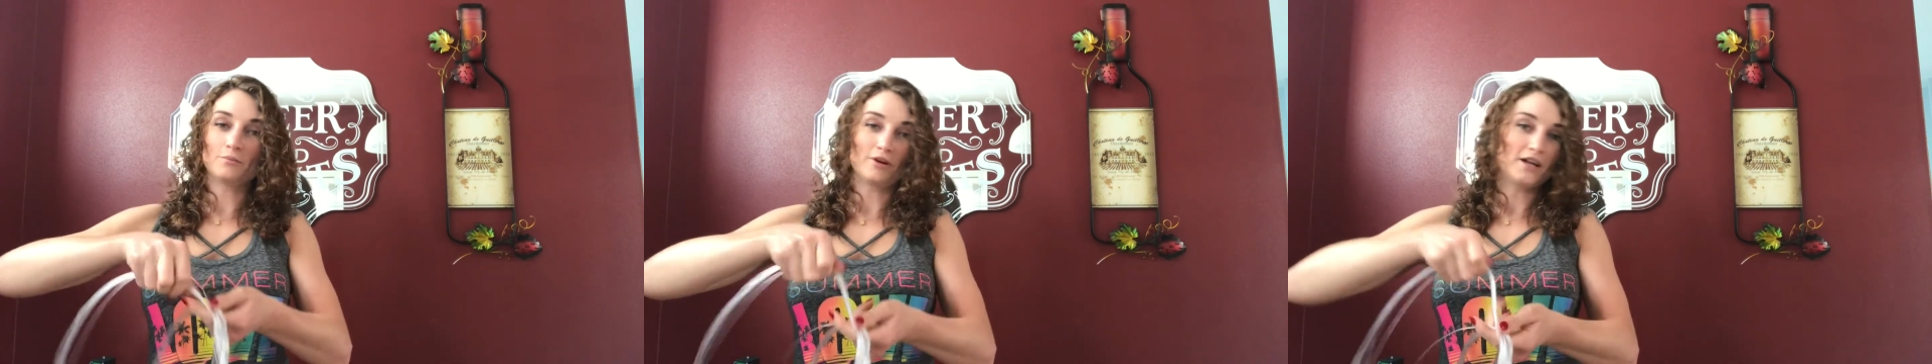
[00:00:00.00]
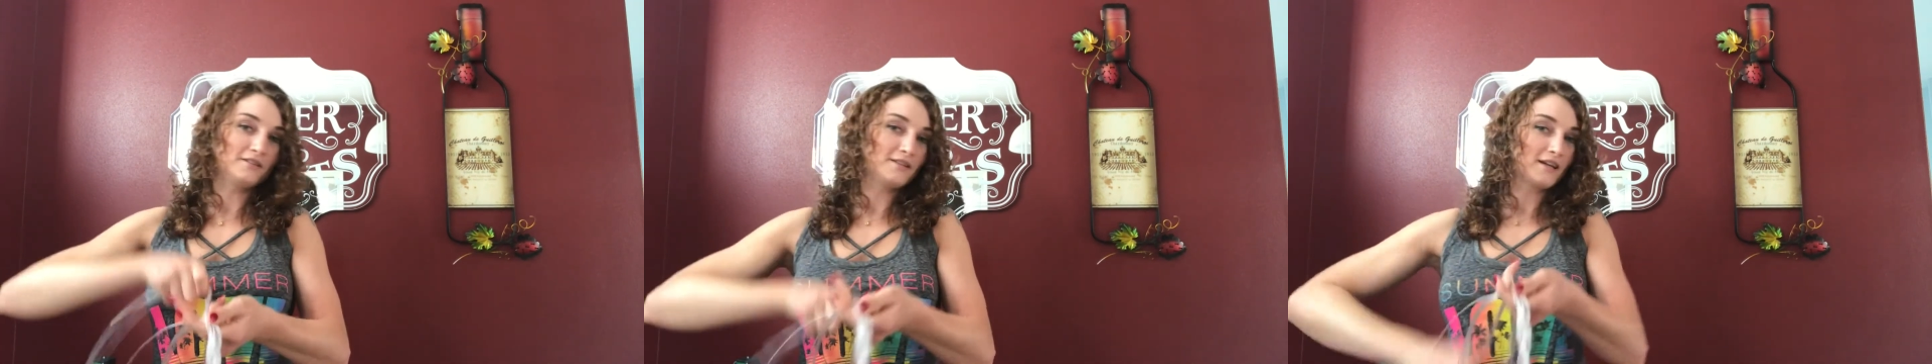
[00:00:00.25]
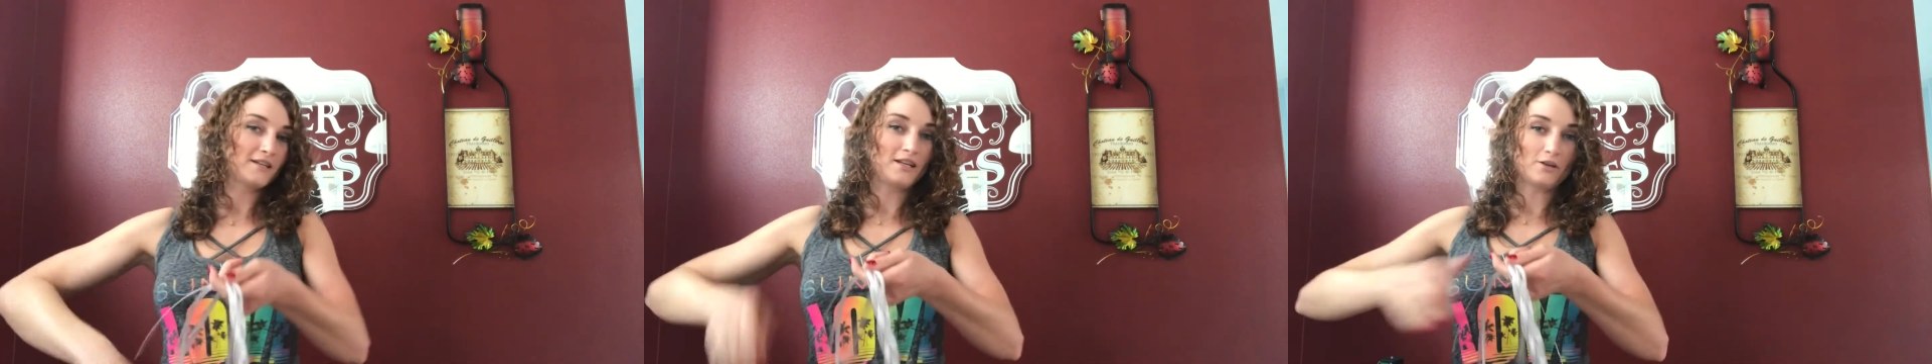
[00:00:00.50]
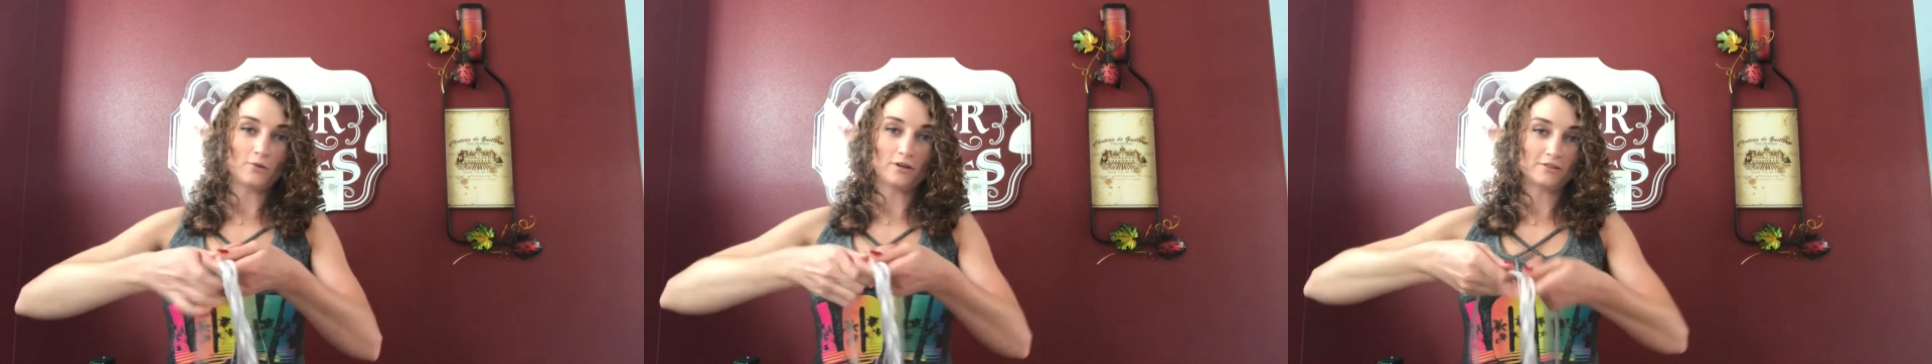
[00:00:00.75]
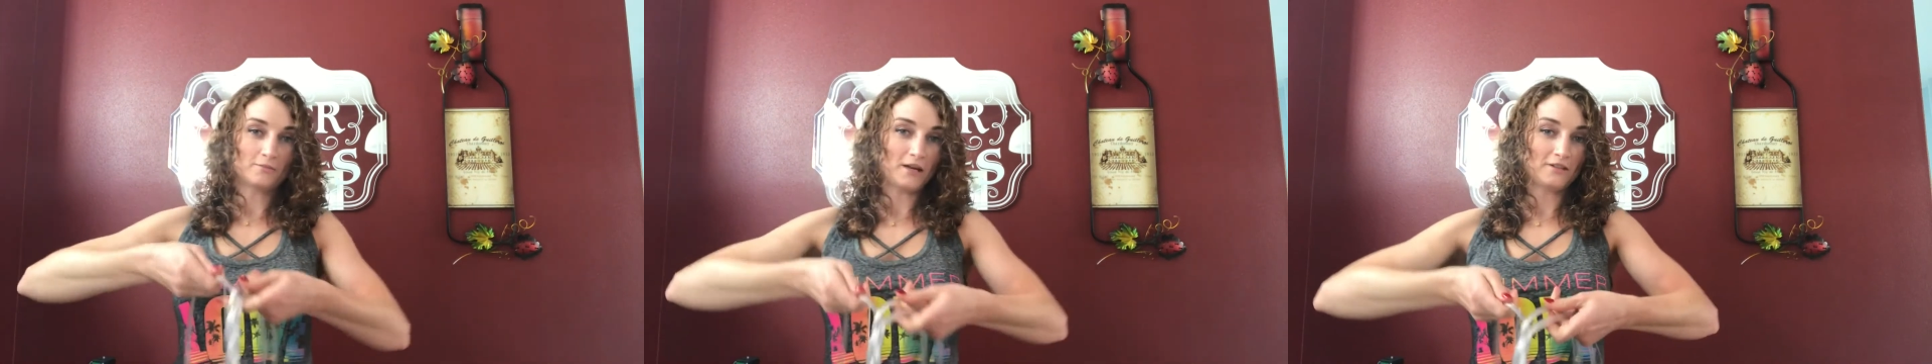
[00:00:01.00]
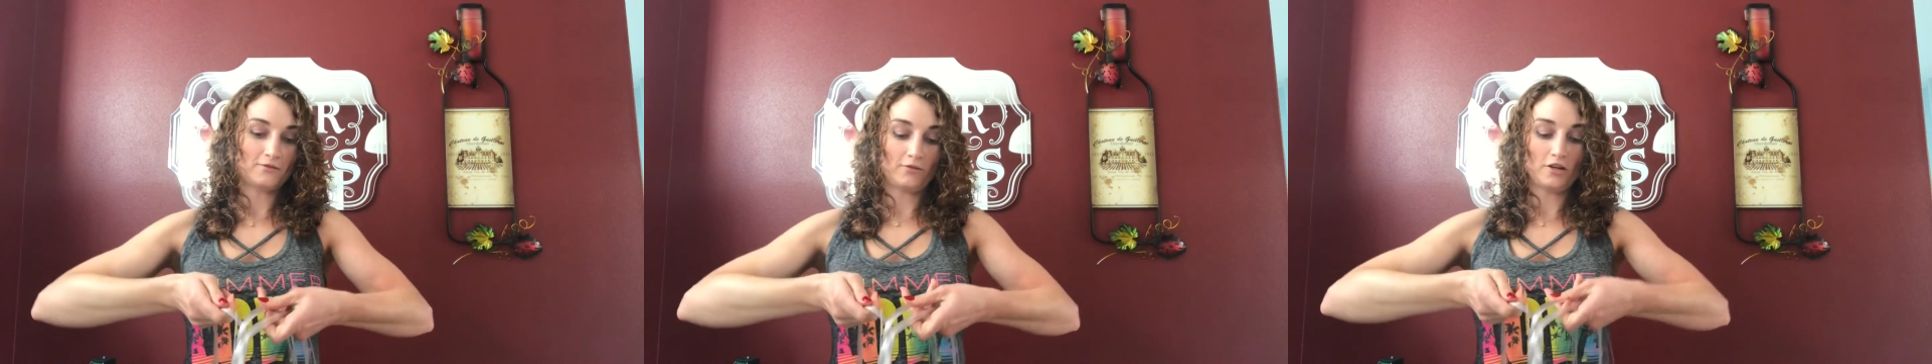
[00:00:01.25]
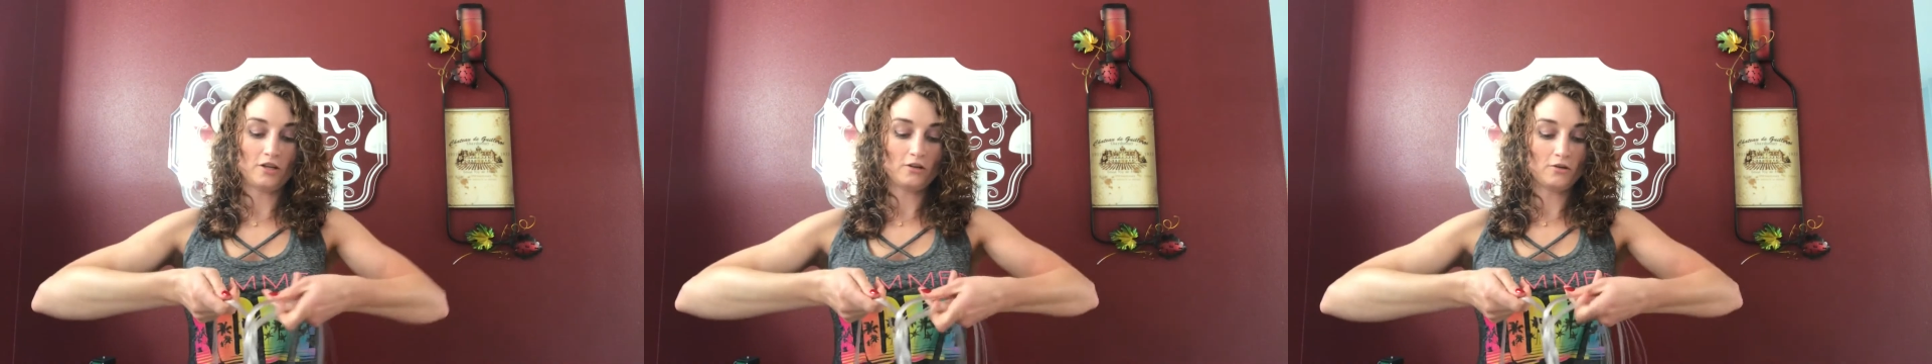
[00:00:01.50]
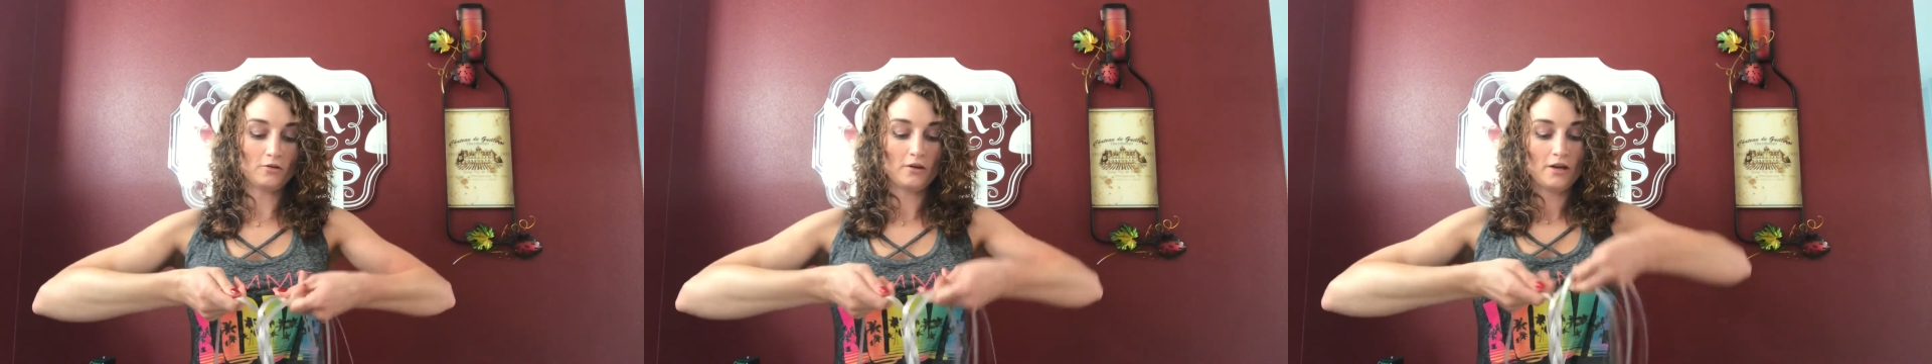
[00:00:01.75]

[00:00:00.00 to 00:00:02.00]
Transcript: braid technique works best for you,